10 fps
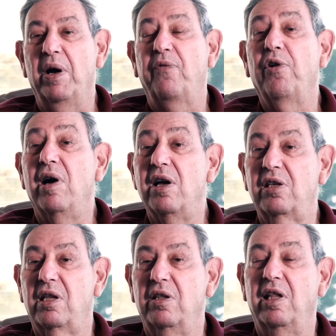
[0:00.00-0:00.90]
But for
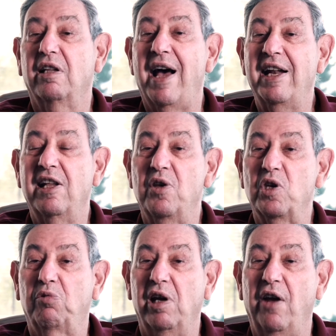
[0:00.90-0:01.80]
us, the lighting of
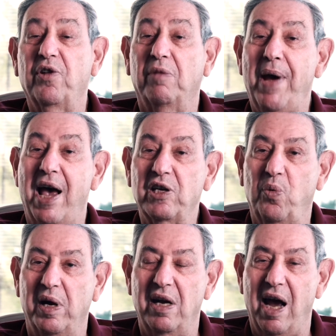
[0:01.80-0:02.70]
this tree for the
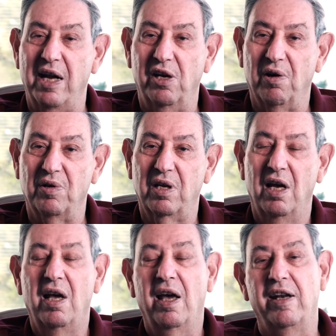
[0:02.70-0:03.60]
past 29 years,
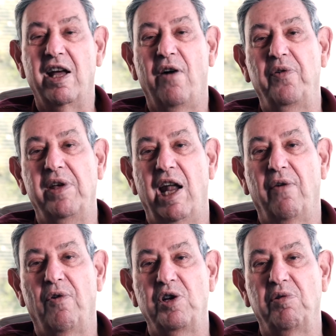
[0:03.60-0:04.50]
and now for the
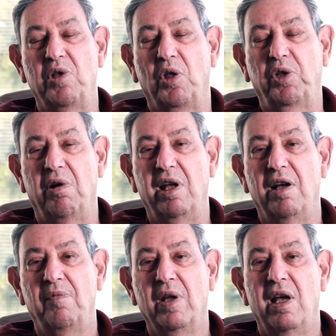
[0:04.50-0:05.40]
anniversary of the
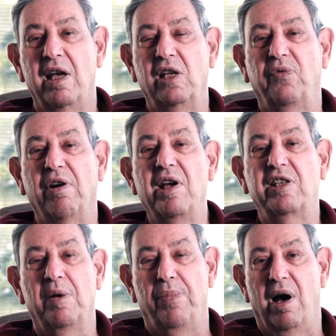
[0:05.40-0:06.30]
30, is
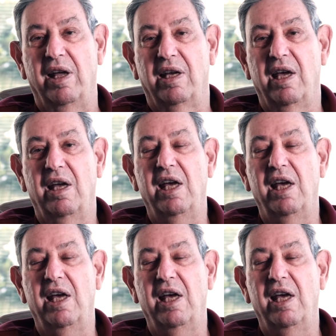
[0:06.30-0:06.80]
very symbolic.